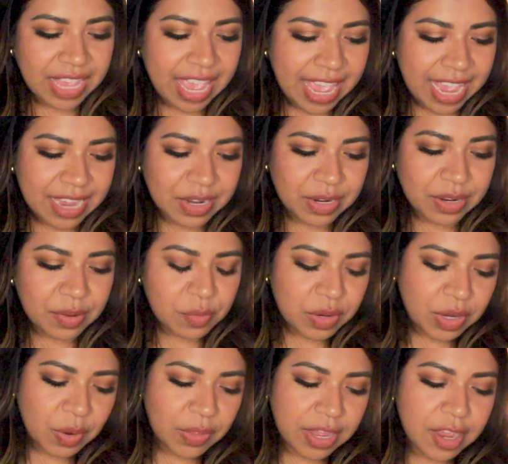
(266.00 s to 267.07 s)
And
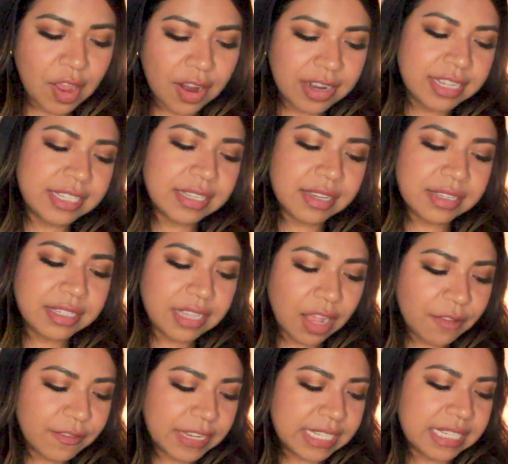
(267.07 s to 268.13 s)
we know that God is
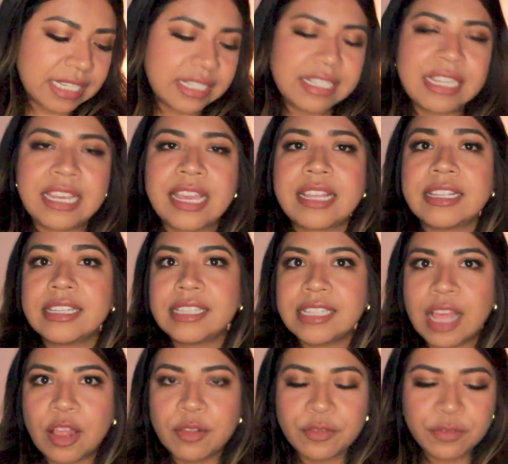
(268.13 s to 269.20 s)
self-existing and
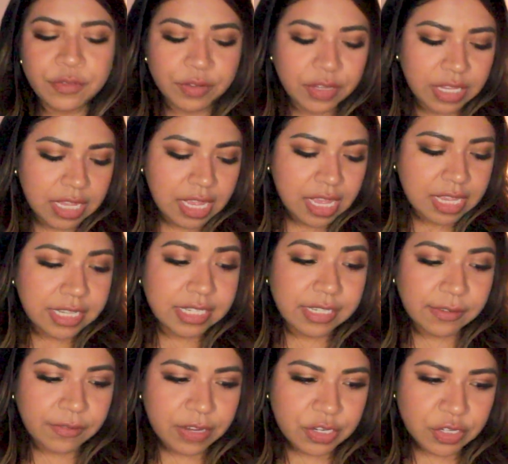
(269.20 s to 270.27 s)

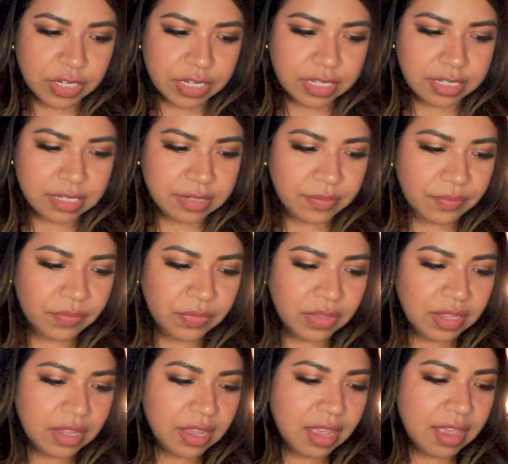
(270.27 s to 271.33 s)
self-sufficient.
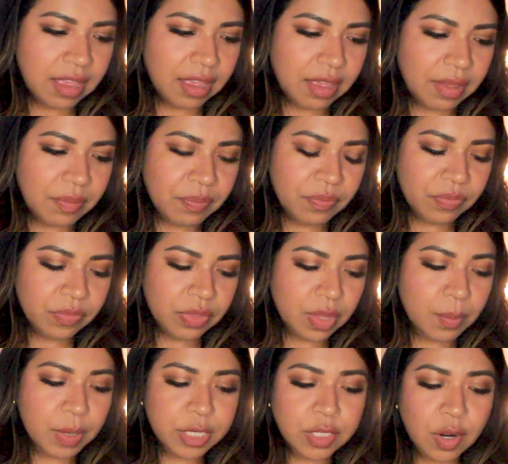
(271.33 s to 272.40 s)
The
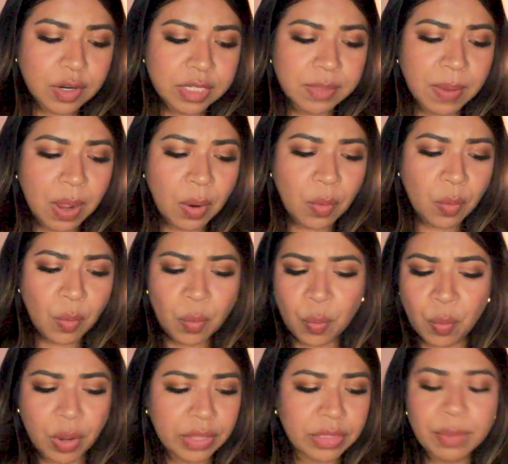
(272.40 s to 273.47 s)
book talks about
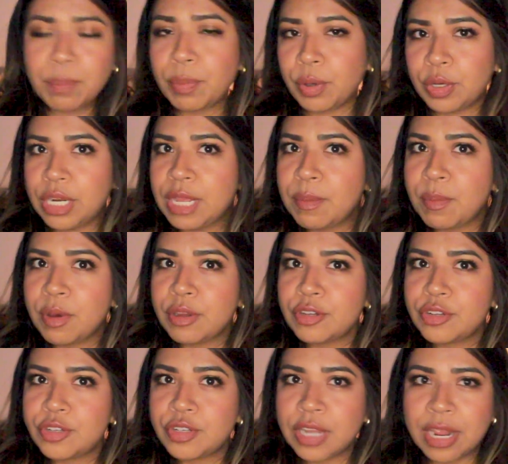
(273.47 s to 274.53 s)
what the burning
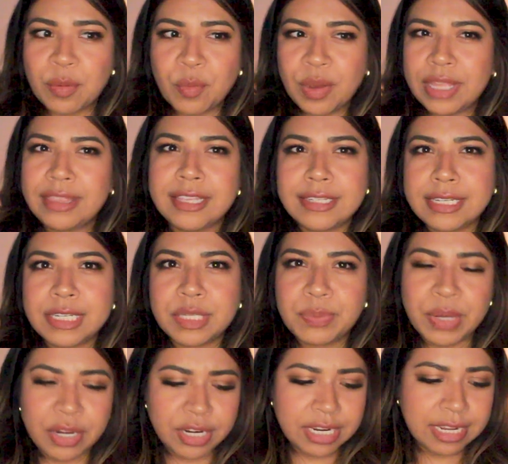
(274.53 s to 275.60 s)
bush and what this
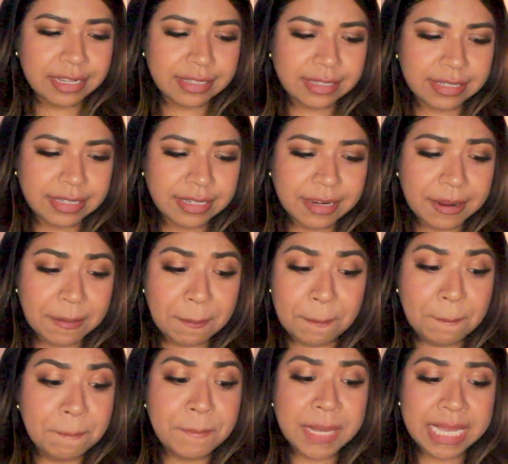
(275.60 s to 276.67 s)
experience
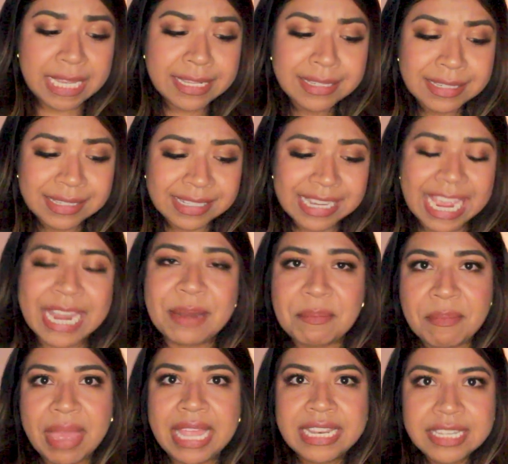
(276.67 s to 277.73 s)
means
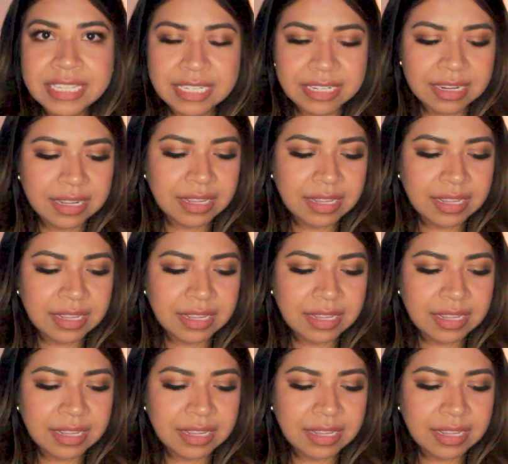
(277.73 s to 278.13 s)
and meant.